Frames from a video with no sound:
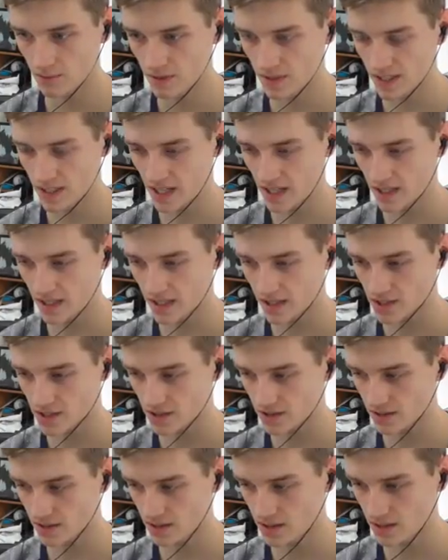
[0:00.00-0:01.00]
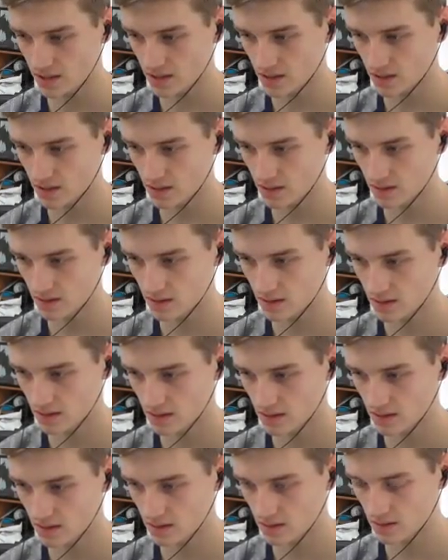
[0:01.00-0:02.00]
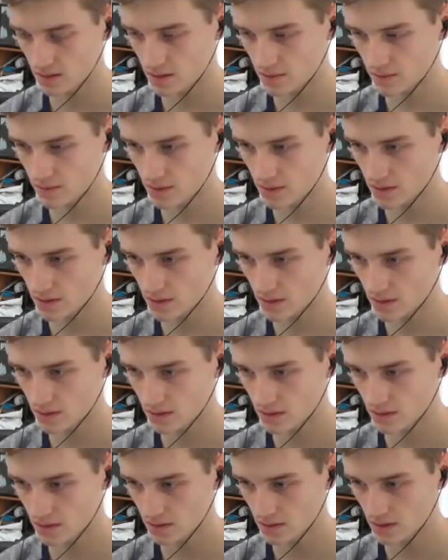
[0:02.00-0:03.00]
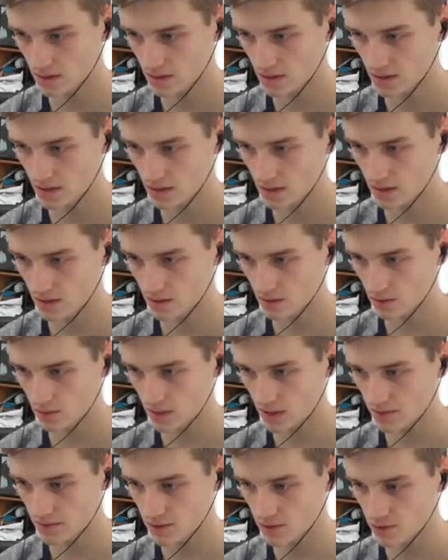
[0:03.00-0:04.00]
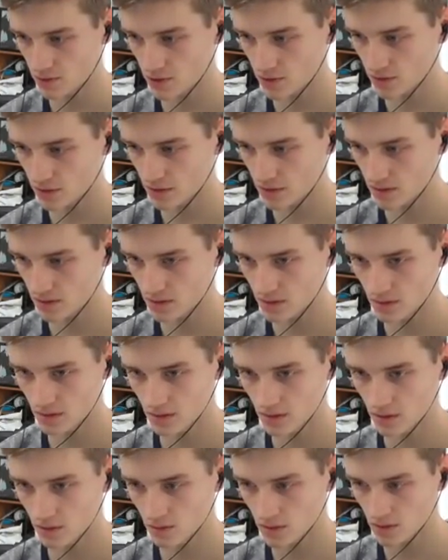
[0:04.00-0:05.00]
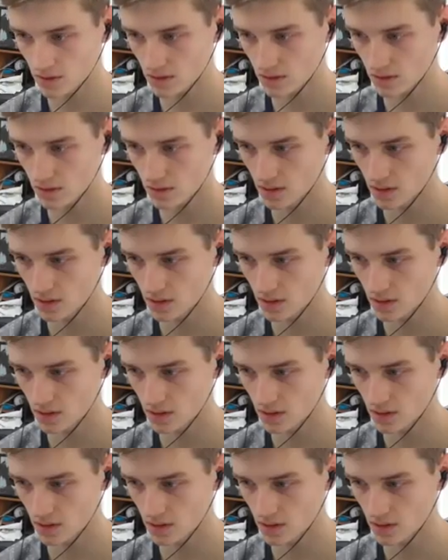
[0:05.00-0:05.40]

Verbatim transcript: You can actually, yeah. You're not wrong. Go on, Matthews, go on. Go on.